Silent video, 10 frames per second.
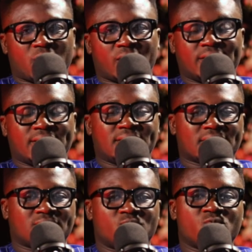our
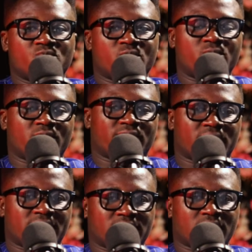leaders who rule
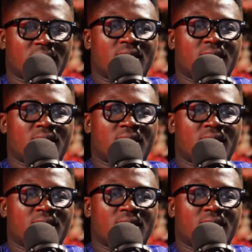over us.